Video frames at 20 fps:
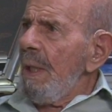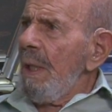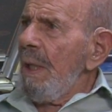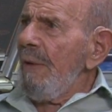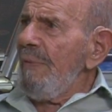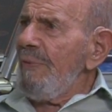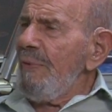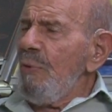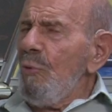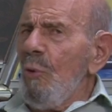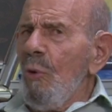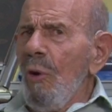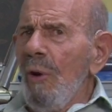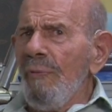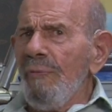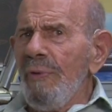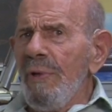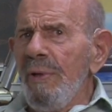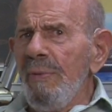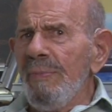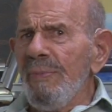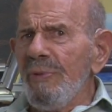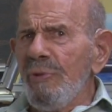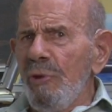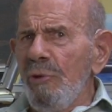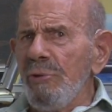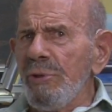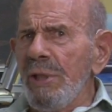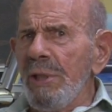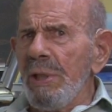If you offer him
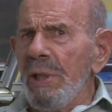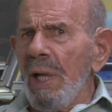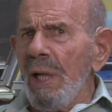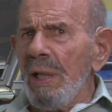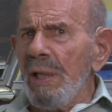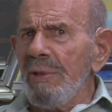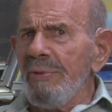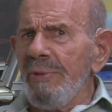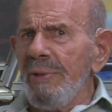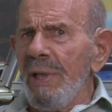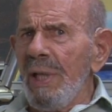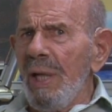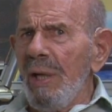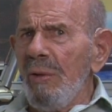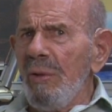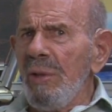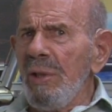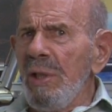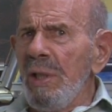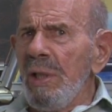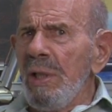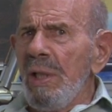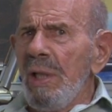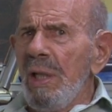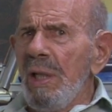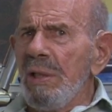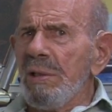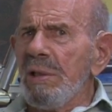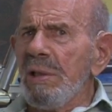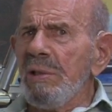$30 an hour,
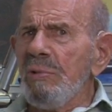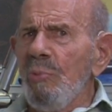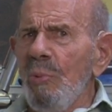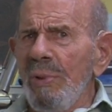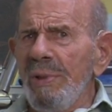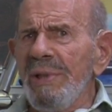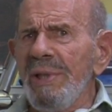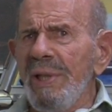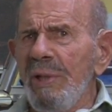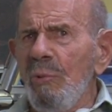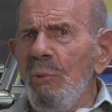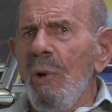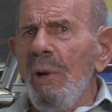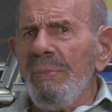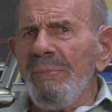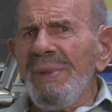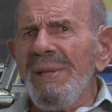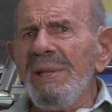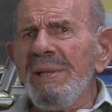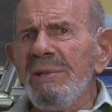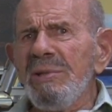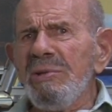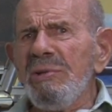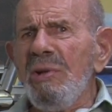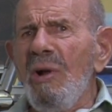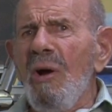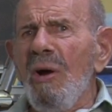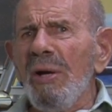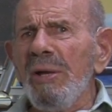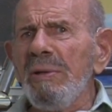he says, when do you want me to
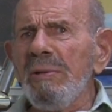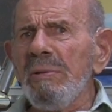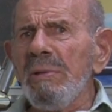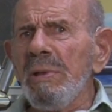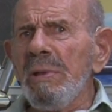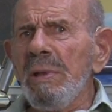start?